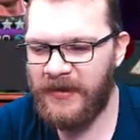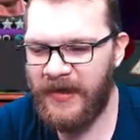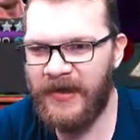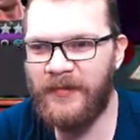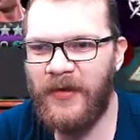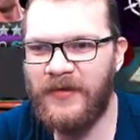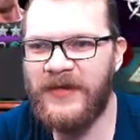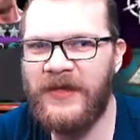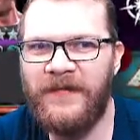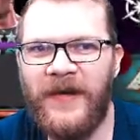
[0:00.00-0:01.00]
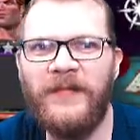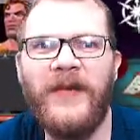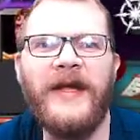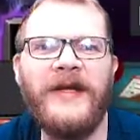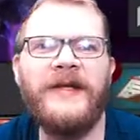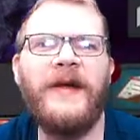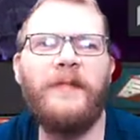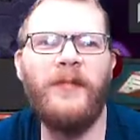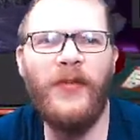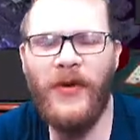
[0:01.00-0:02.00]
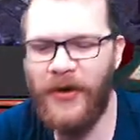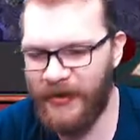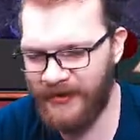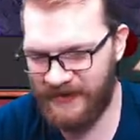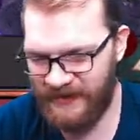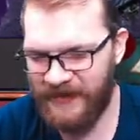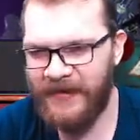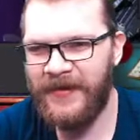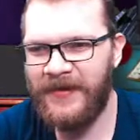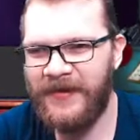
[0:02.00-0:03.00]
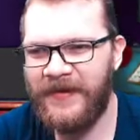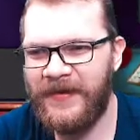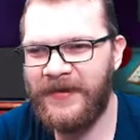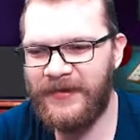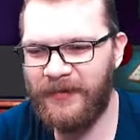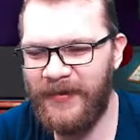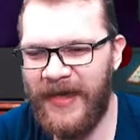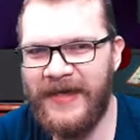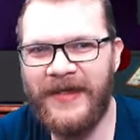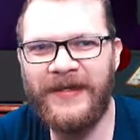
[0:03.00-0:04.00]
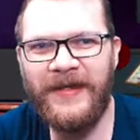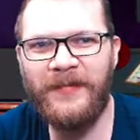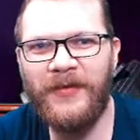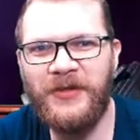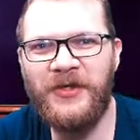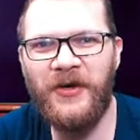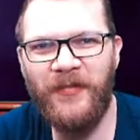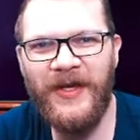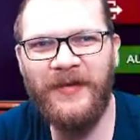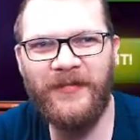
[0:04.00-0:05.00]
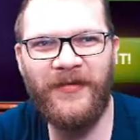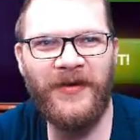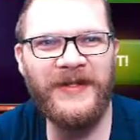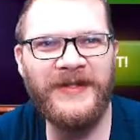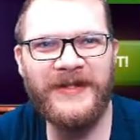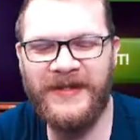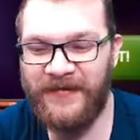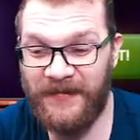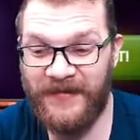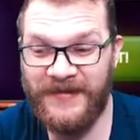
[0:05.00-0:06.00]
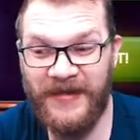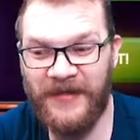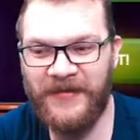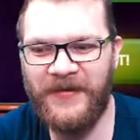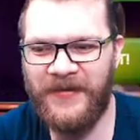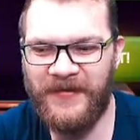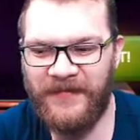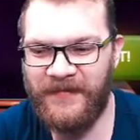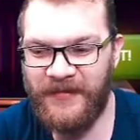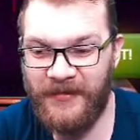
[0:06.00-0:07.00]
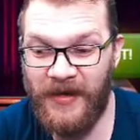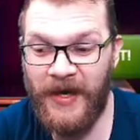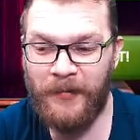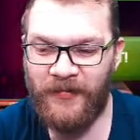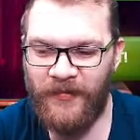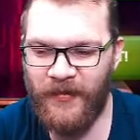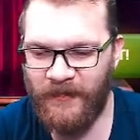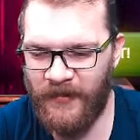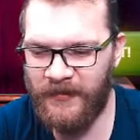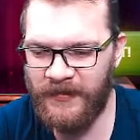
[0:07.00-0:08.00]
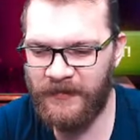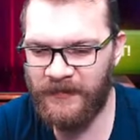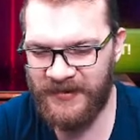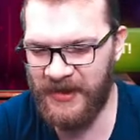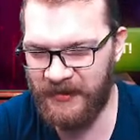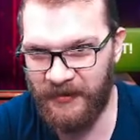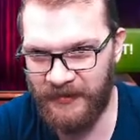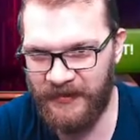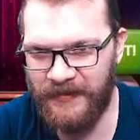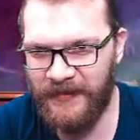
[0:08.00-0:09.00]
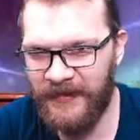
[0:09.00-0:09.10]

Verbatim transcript: at most, if I make it a point to blatantly push your meme, for instance, even if it's not good, up for vote, which I don't do,